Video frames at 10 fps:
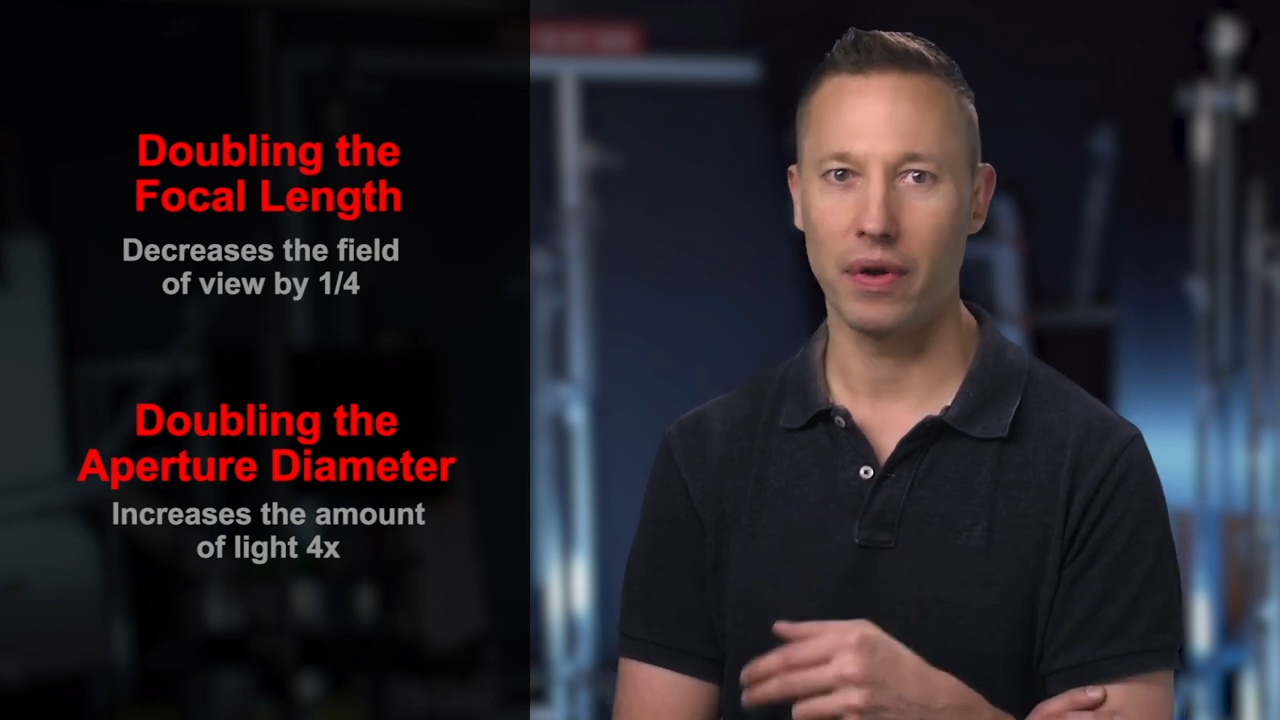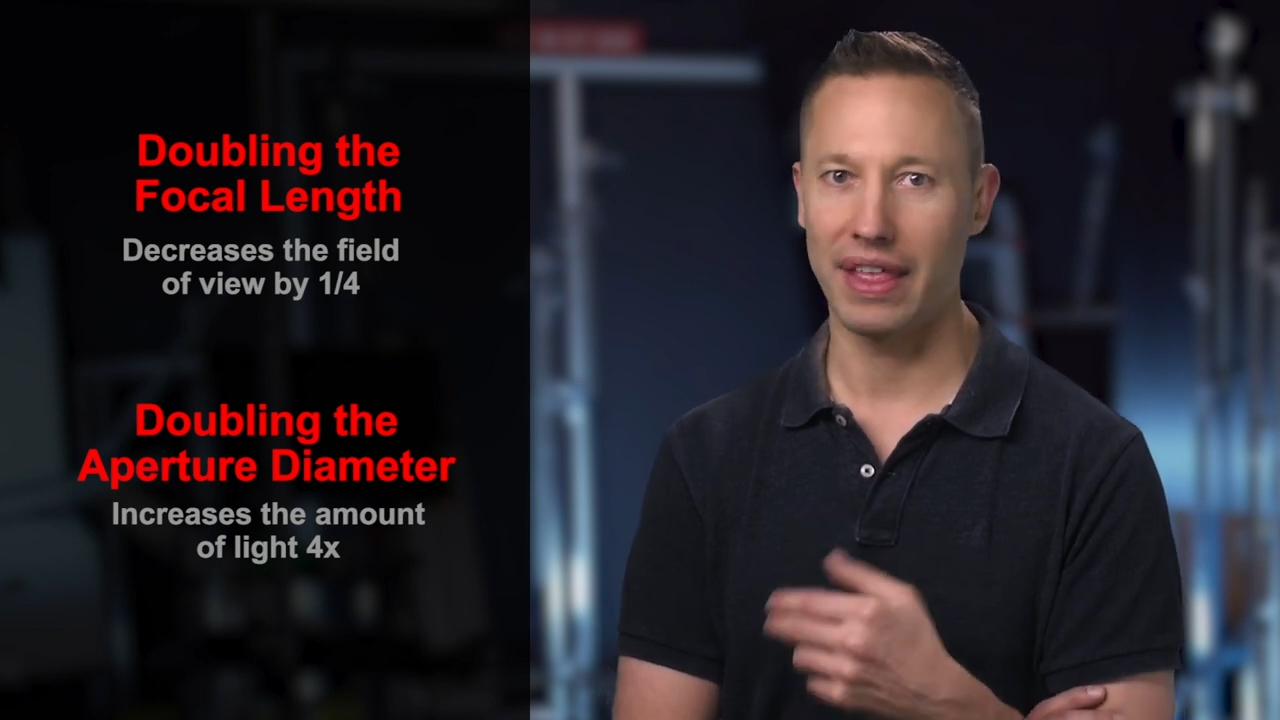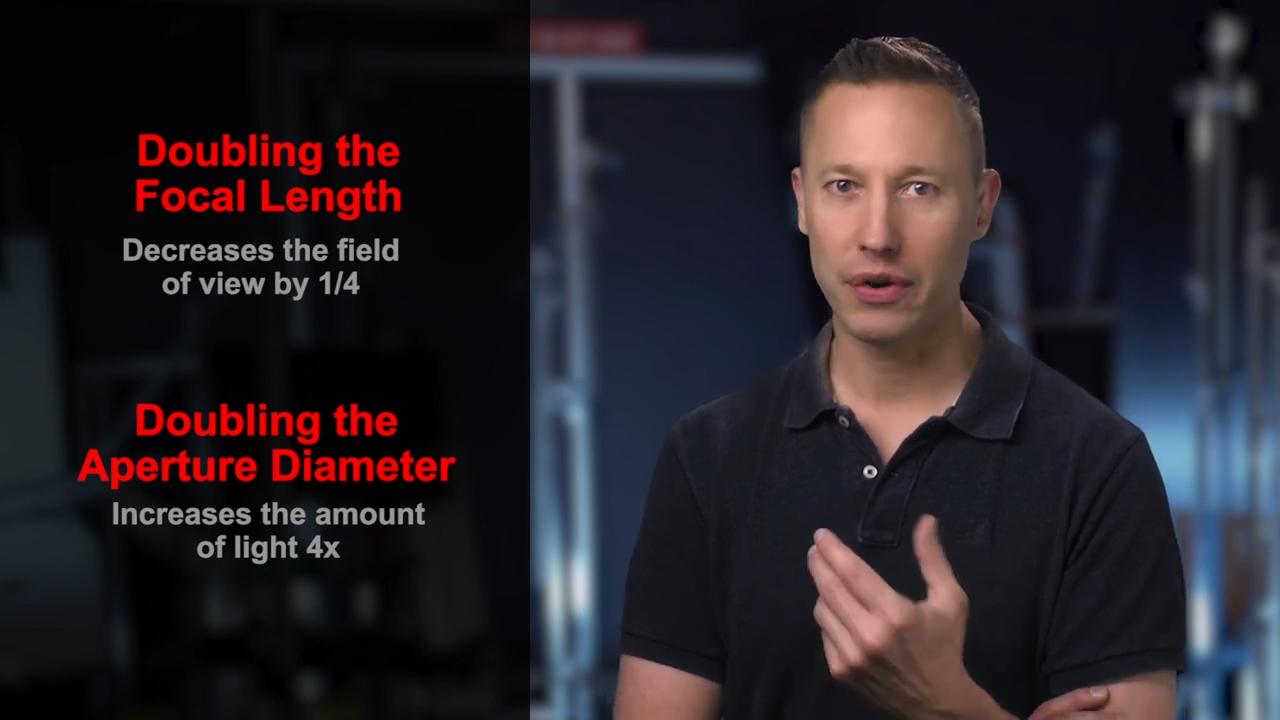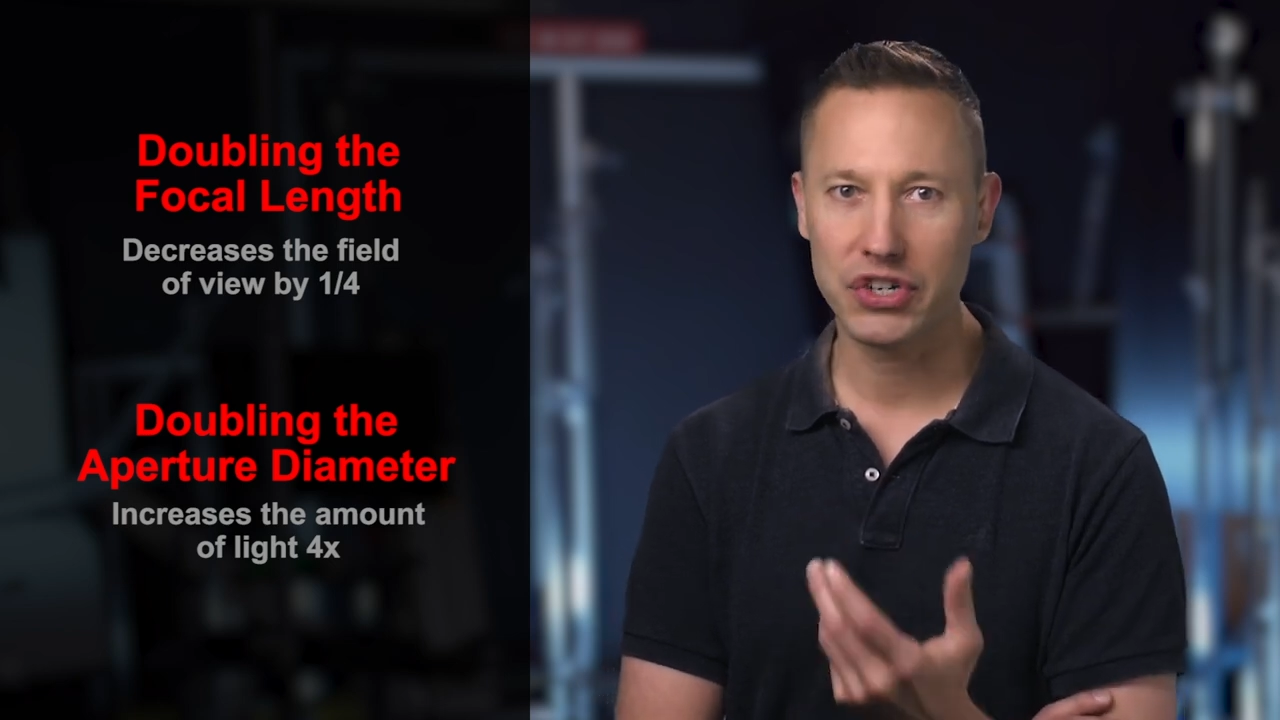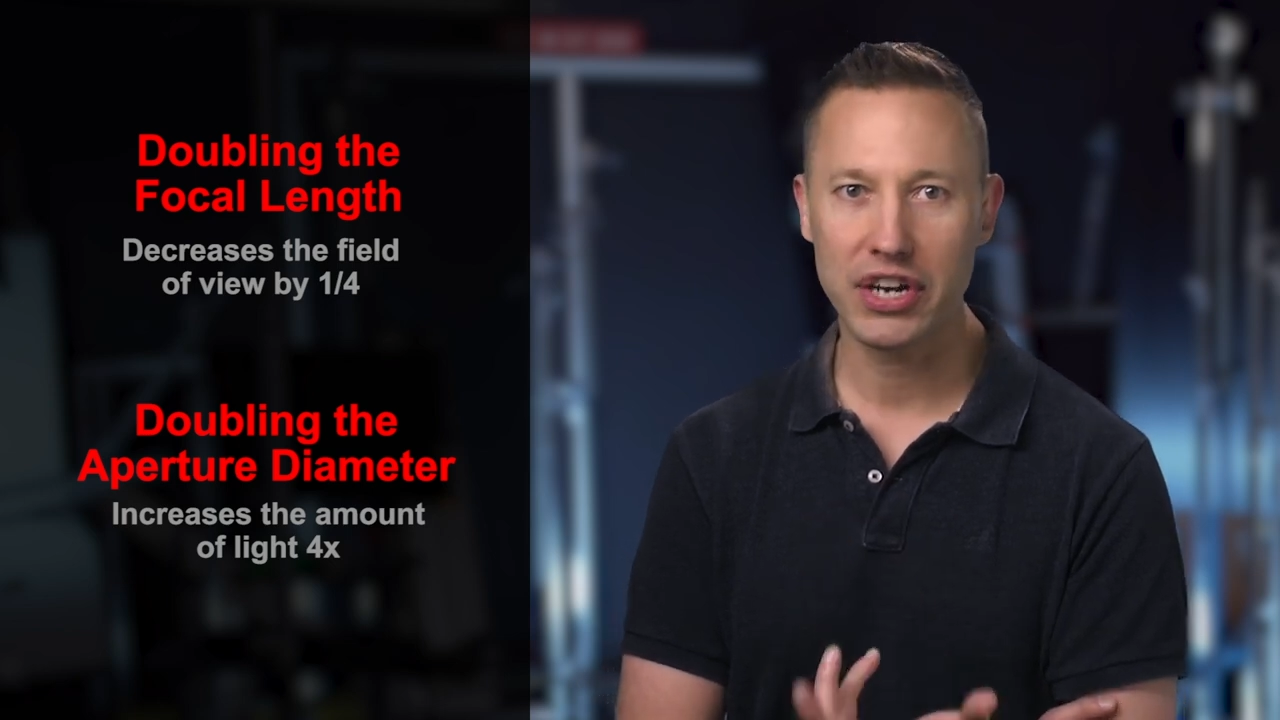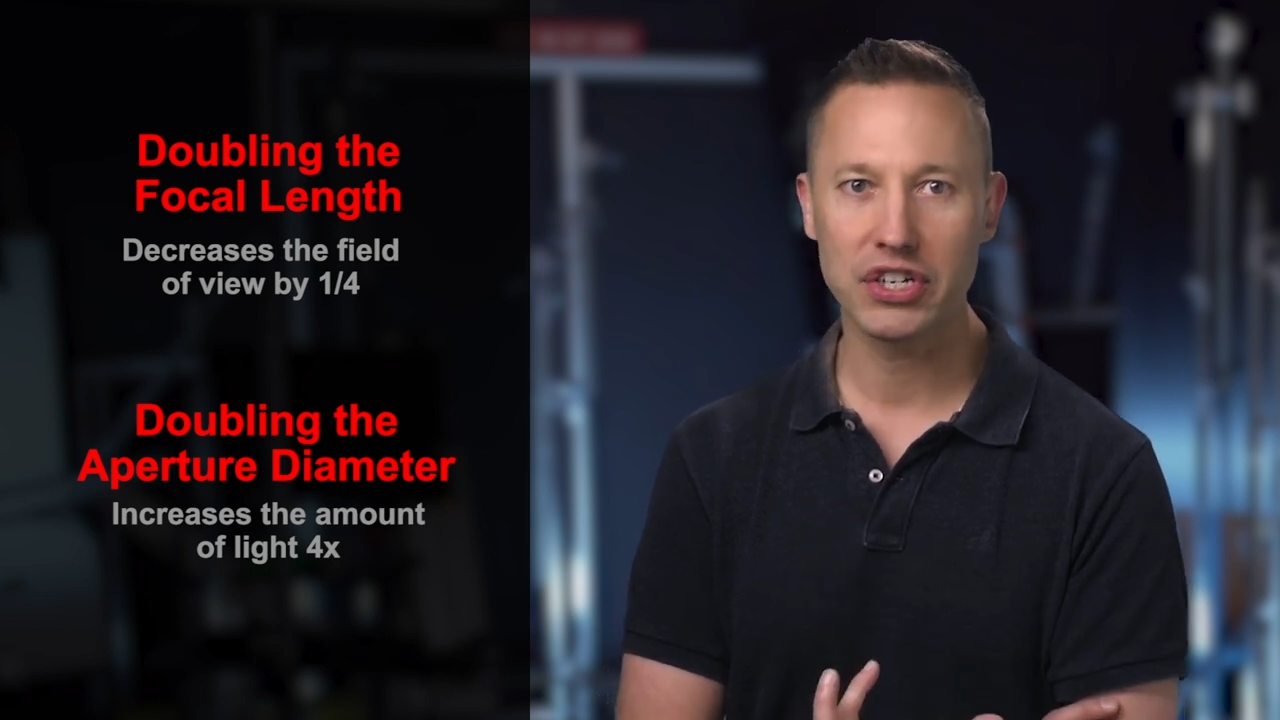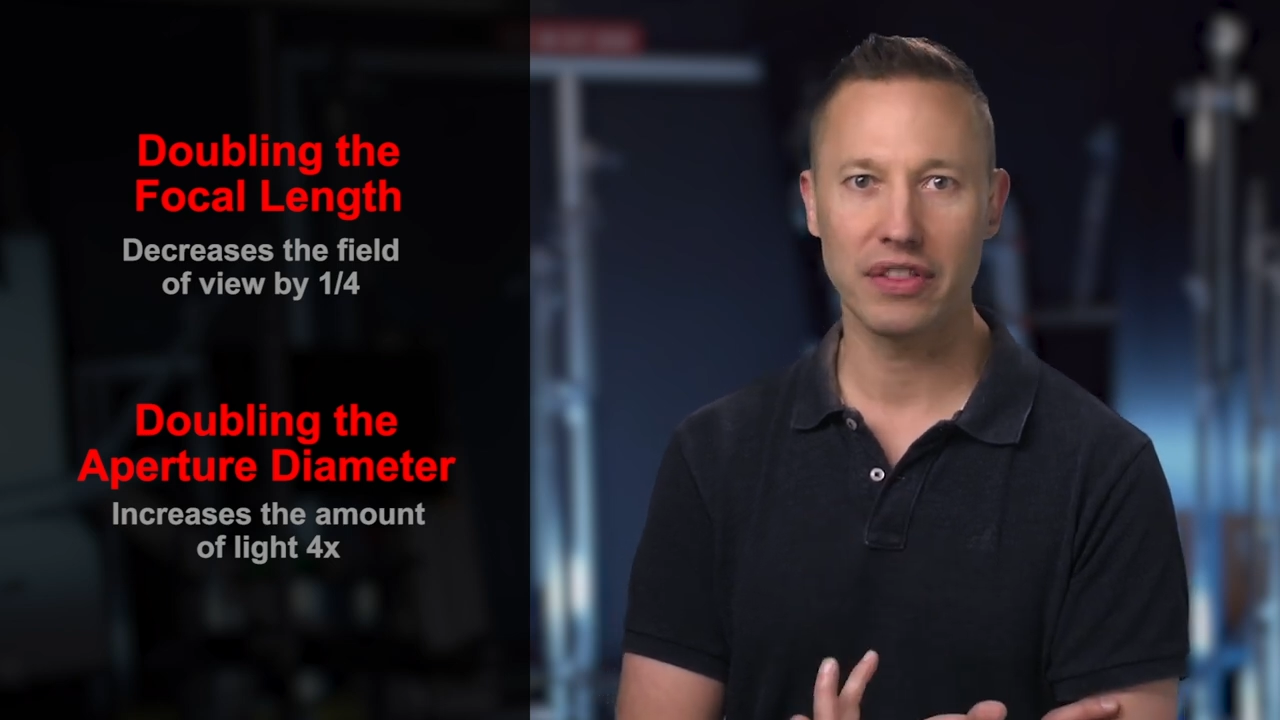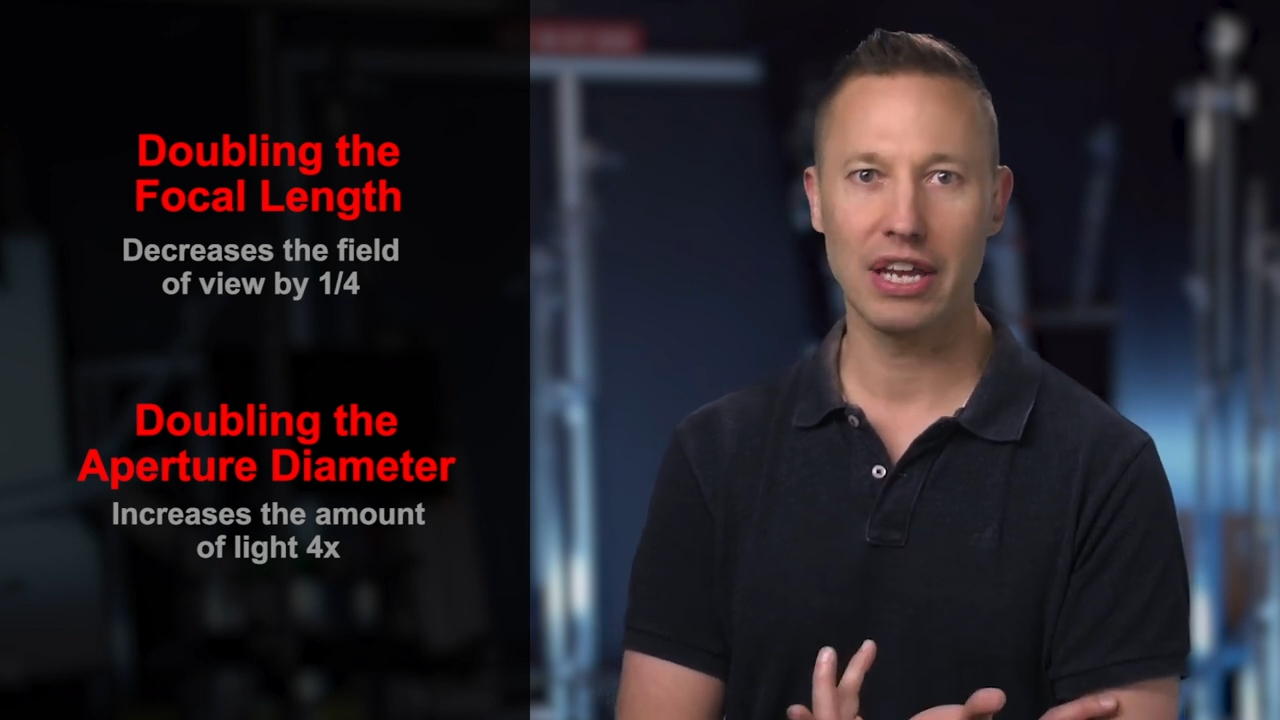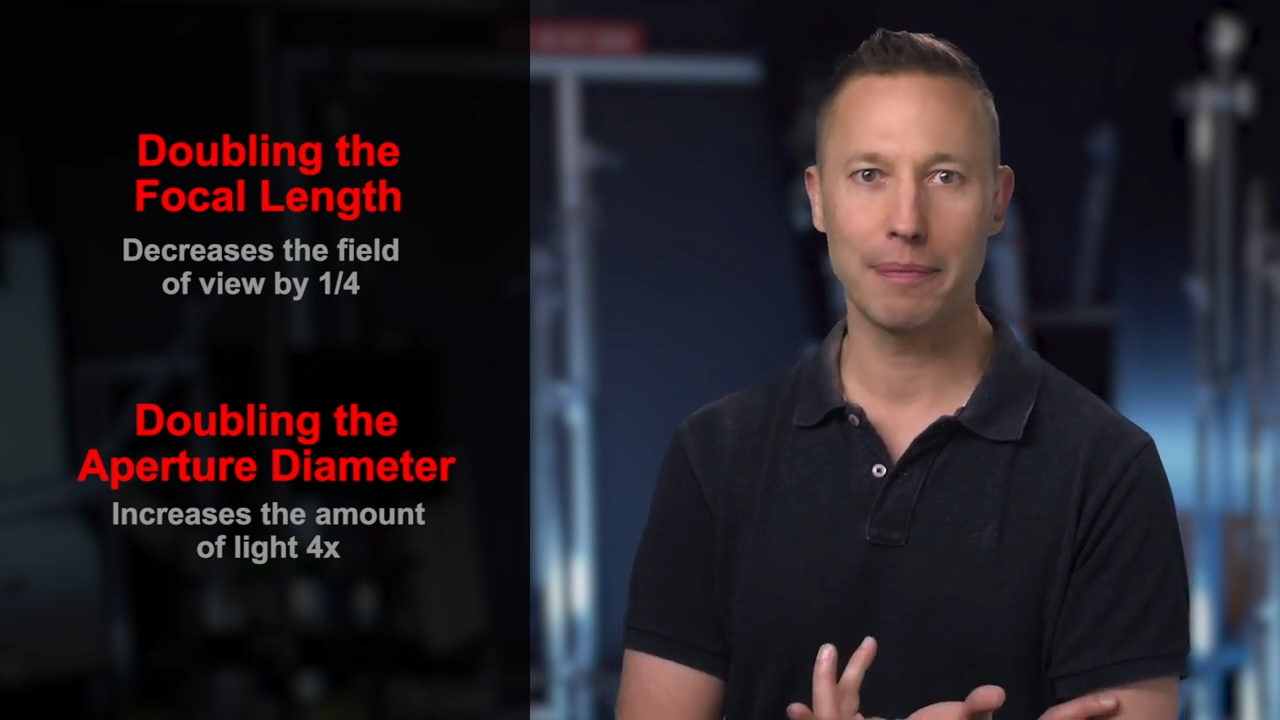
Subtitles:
without changing the